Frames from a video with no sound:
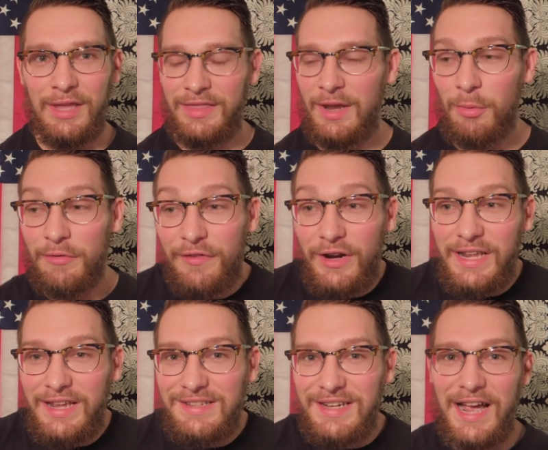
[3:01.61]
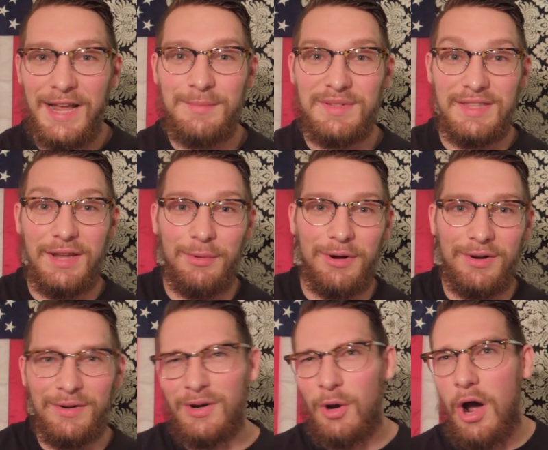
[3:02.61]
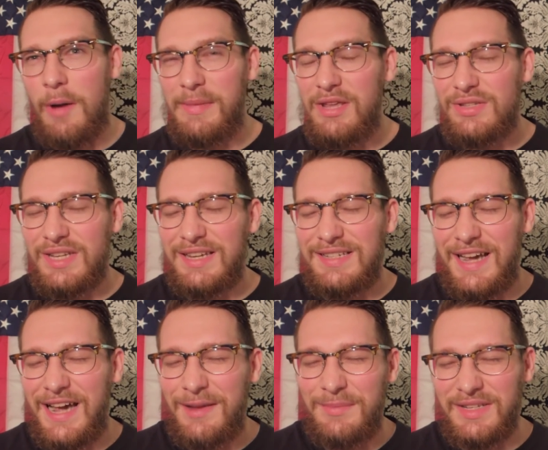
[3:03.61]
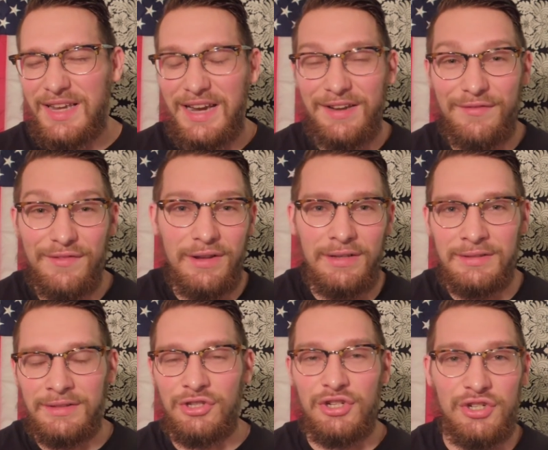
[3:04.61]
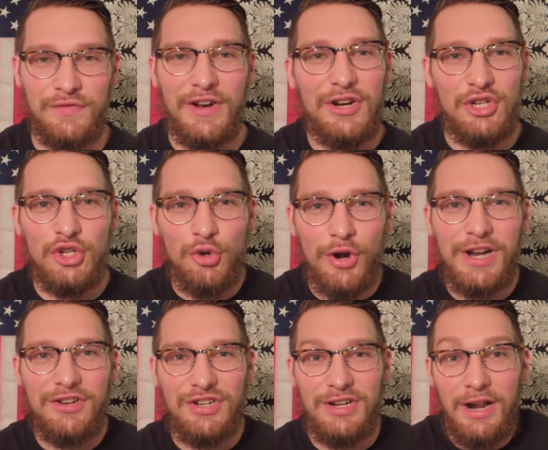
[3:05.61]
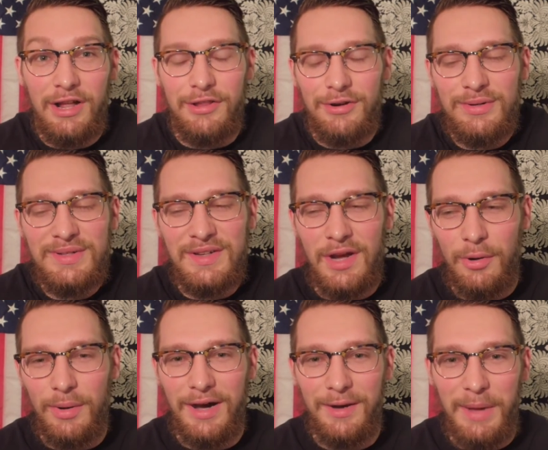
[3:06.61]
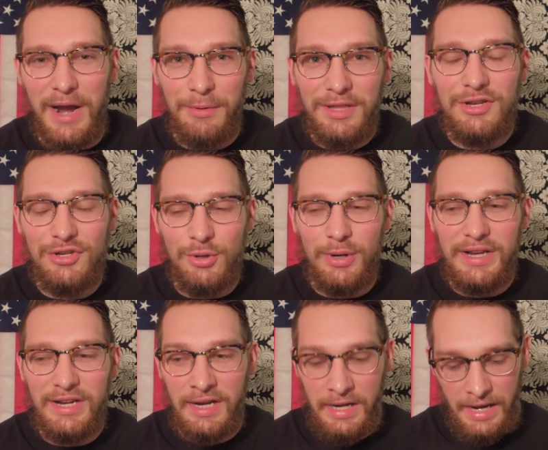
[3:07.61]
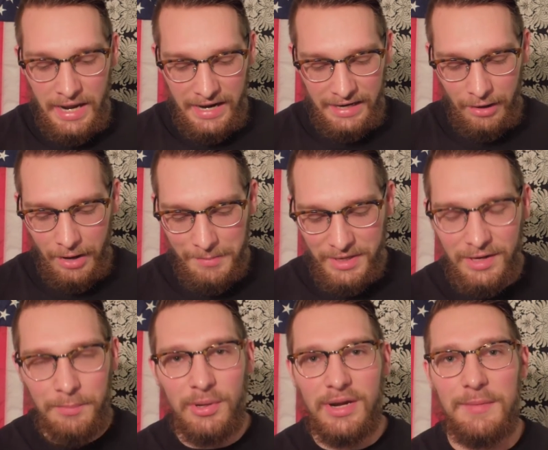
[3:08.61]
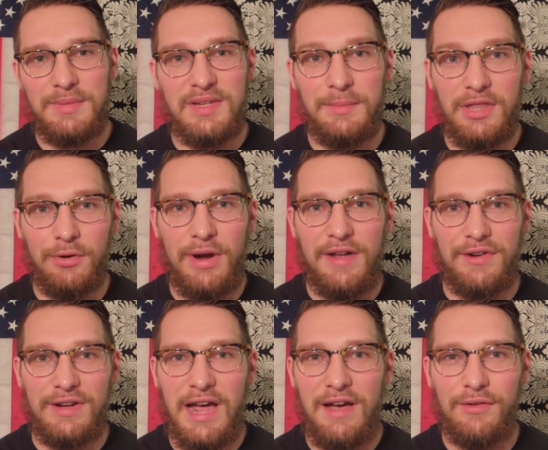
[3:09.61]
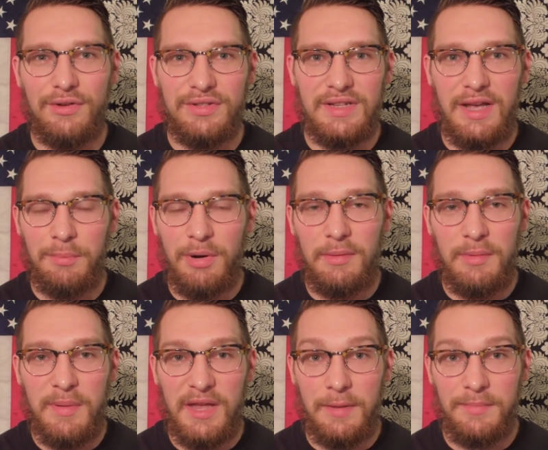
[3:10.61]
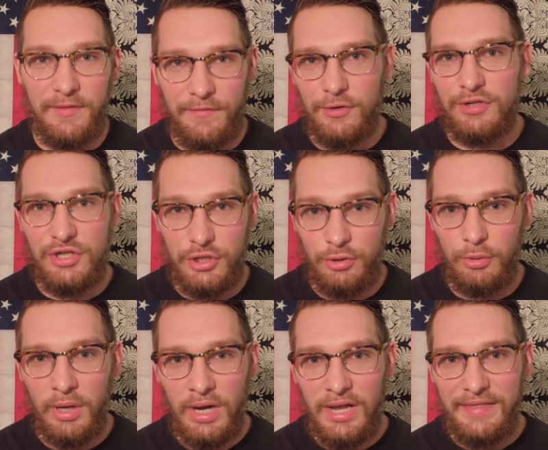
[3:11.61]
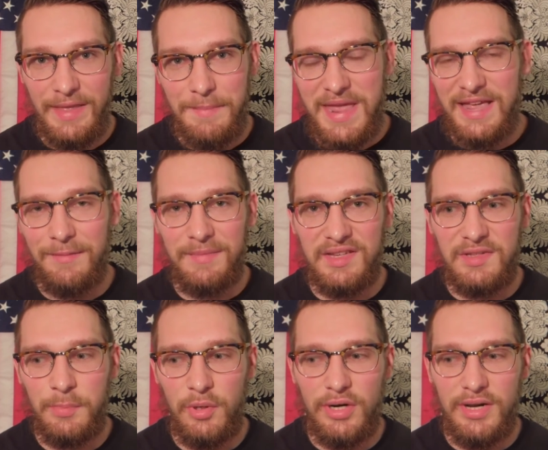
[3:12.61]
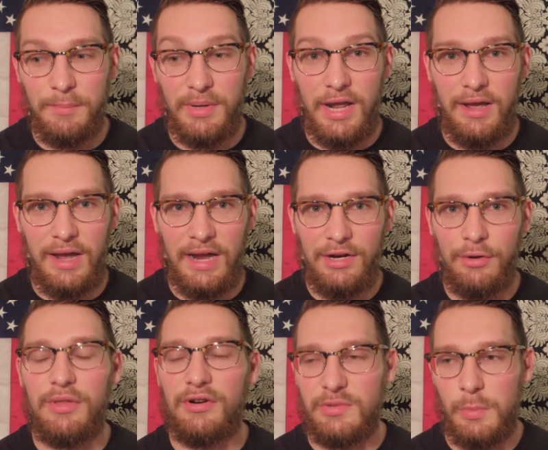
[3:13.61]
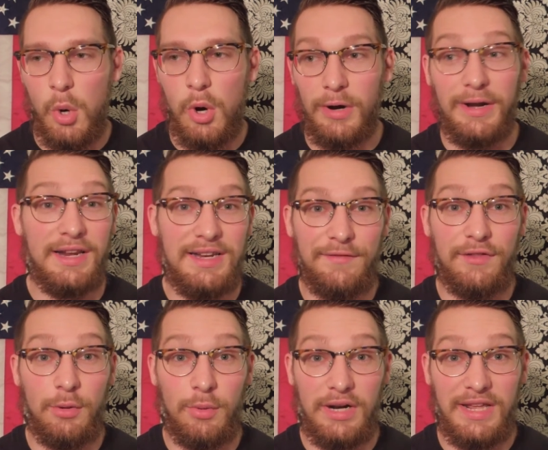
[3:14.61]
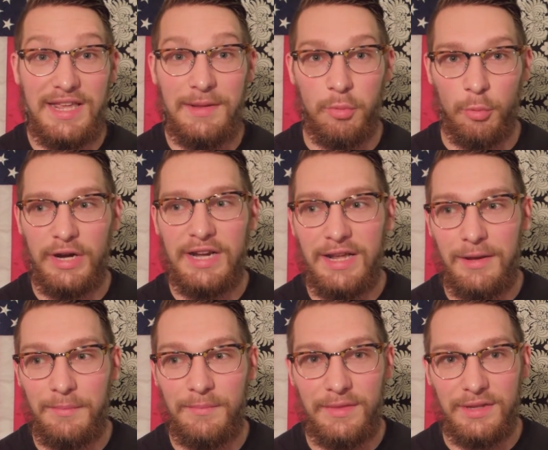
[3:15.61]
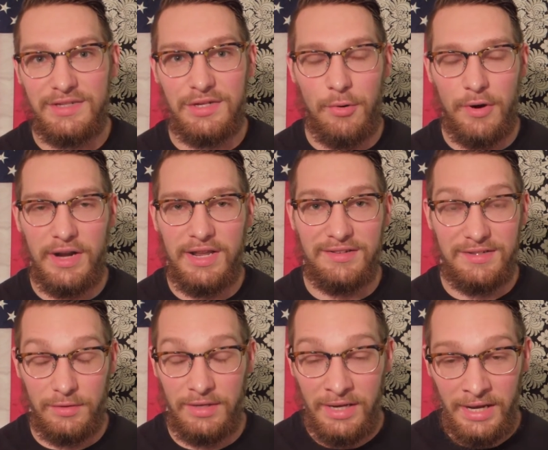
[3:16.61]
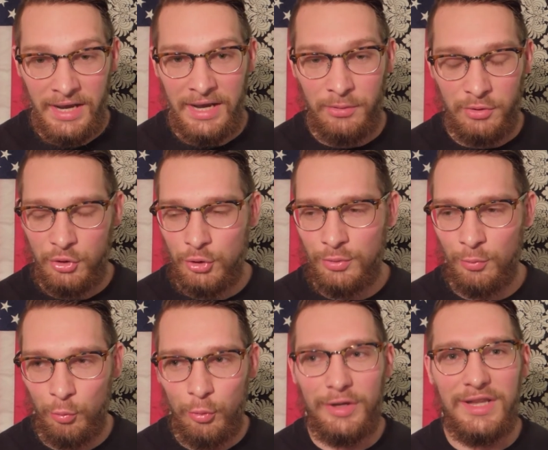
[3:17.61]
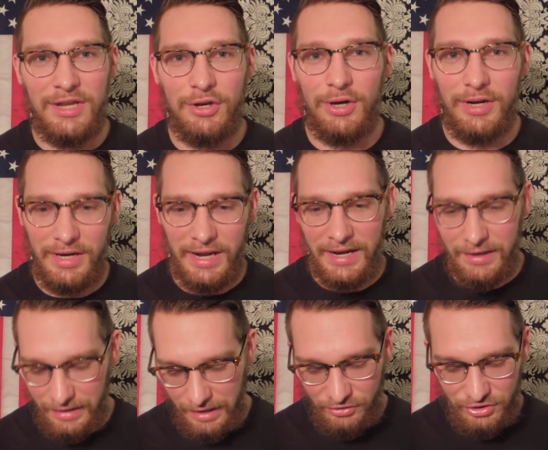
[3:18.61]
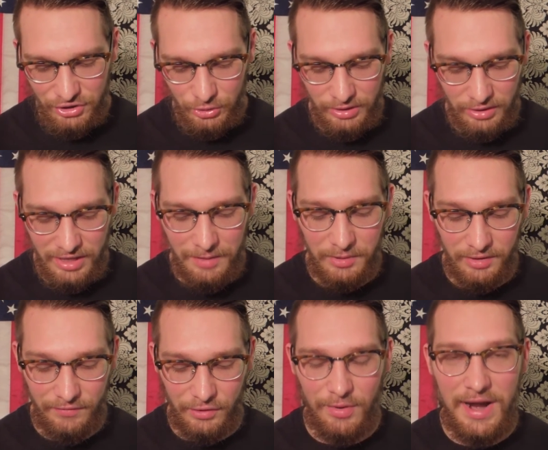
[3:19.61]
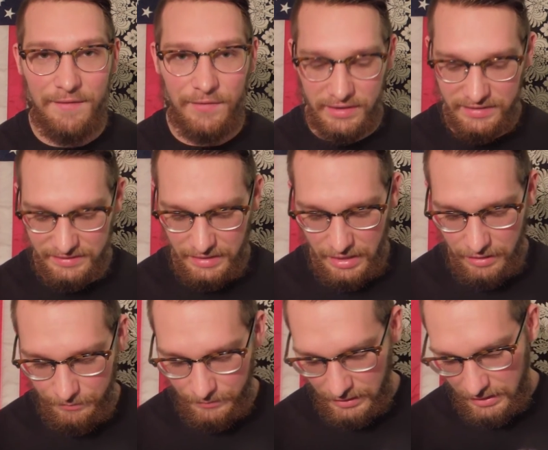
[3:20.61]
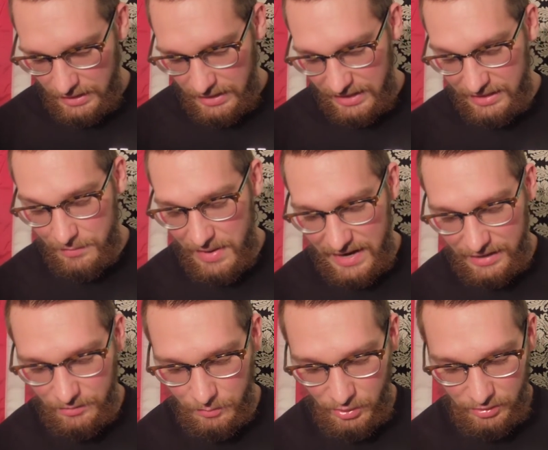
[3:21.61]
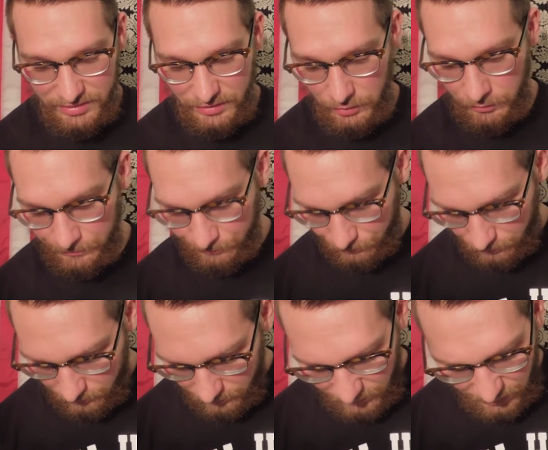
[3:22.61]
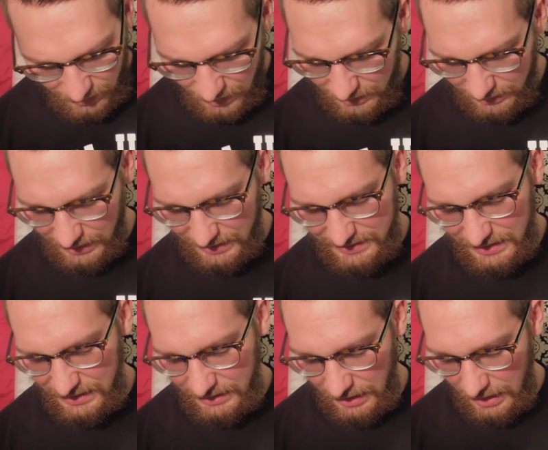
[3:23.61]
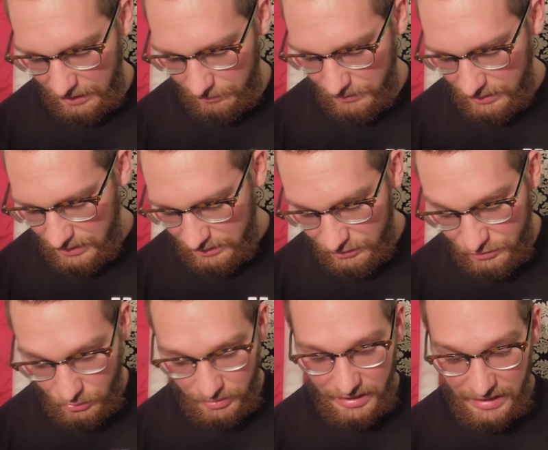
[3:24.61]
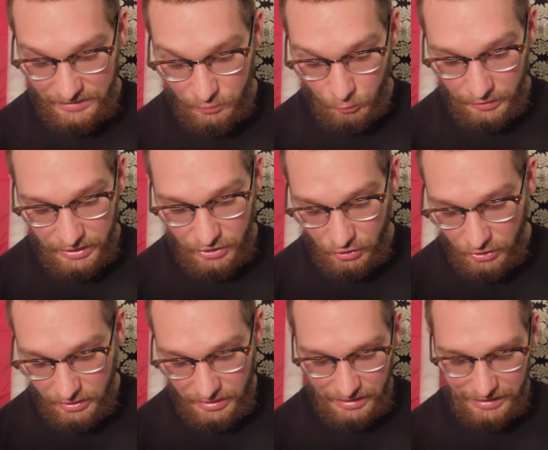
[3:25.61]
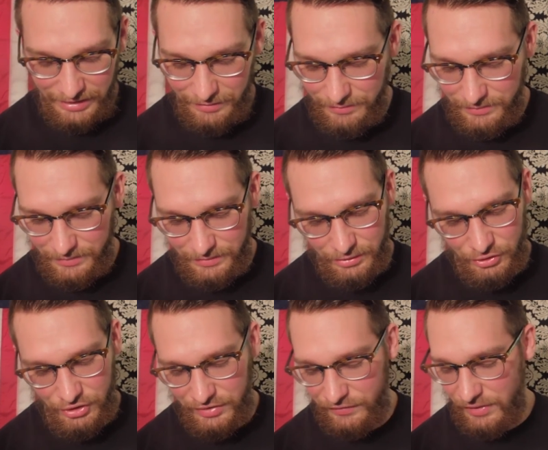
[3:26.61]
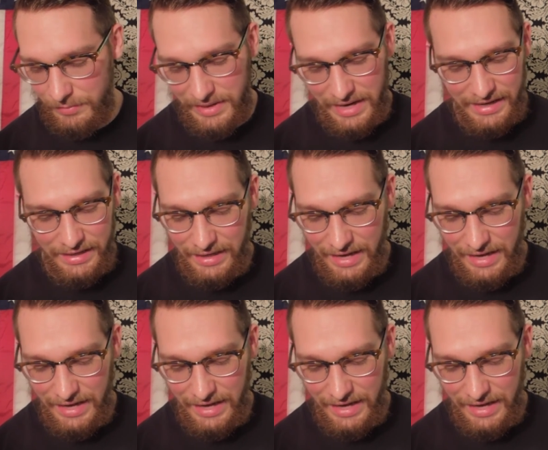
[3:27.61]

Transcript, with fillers: they were funny at times. They were amusing at times, and kind of just very strange at others. So um, I really enjoyed it, and I- am gonna pick up some of the graphic novels. I'll probably pick up the first two that make up this book, but I, I know there's more, and I definitely want to keep reading up the story because it it was really good. And I'll just show you a couple of the graphics um, in the back of the book. So like I said, um, the storyline's really good. Um, just from any